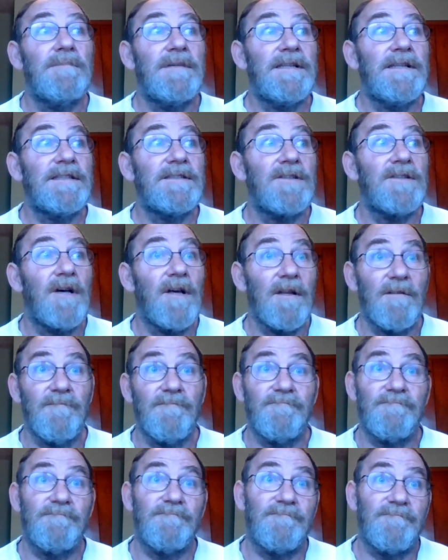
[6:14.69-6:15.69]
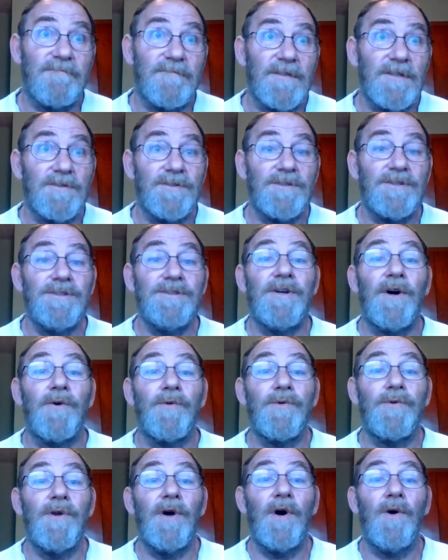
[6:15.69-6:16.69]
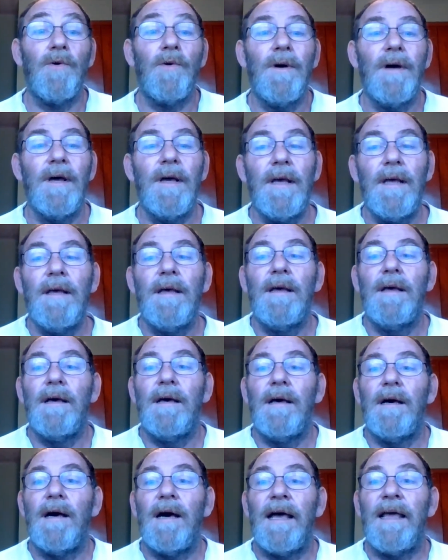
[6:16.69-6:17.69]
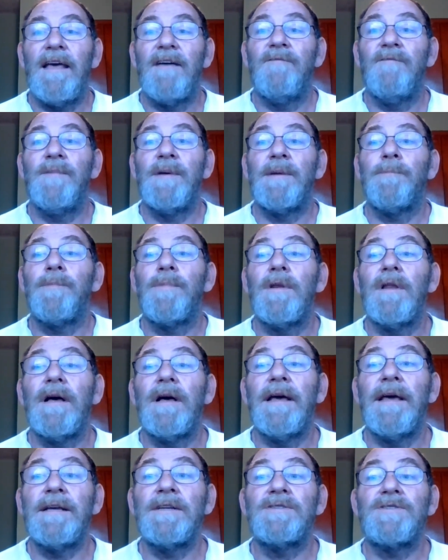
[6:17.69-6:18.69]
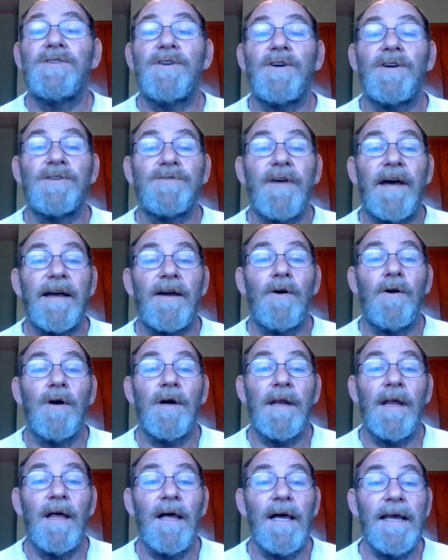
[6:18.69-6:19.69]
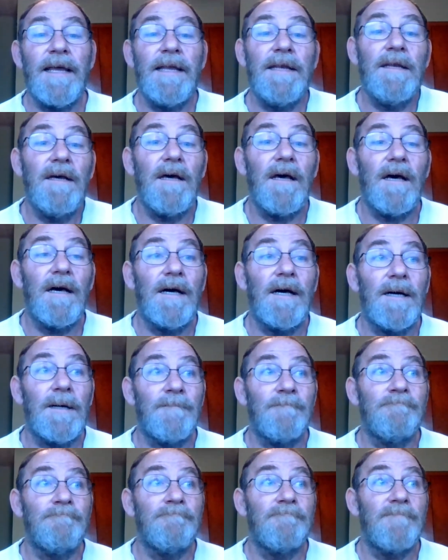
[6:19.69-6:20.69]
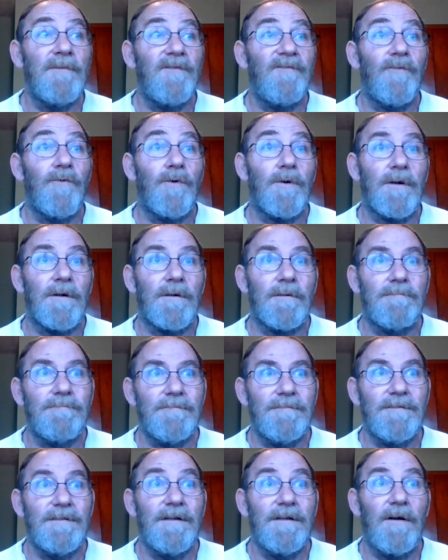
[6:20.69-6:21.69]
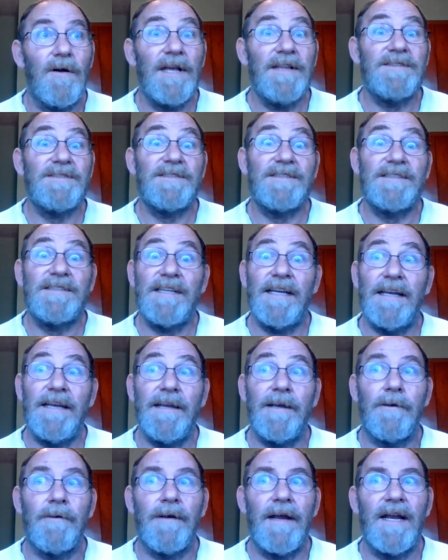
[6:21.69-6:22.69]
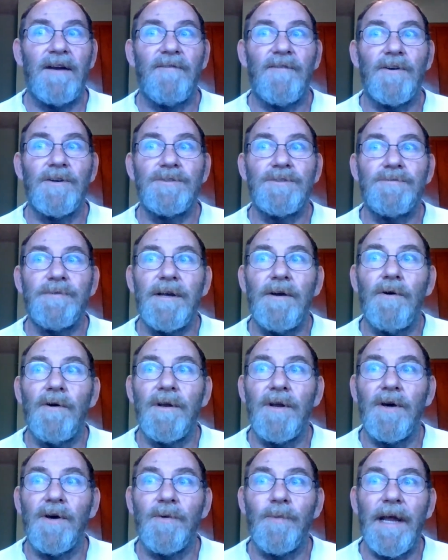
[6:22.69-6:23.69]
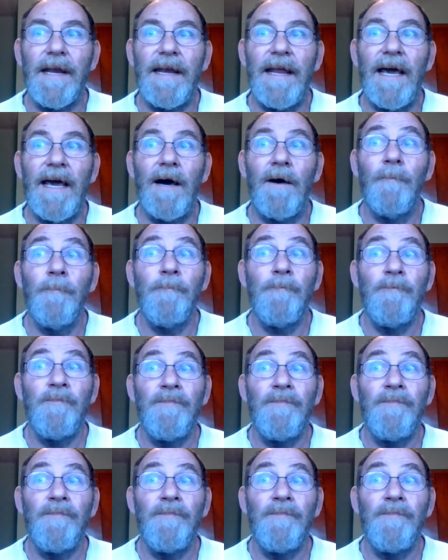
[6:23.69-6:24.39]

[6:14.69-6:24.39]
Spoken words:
And as all those of you don't know, I have been playing Star Trek Online for its 10-year anniversary going on right now.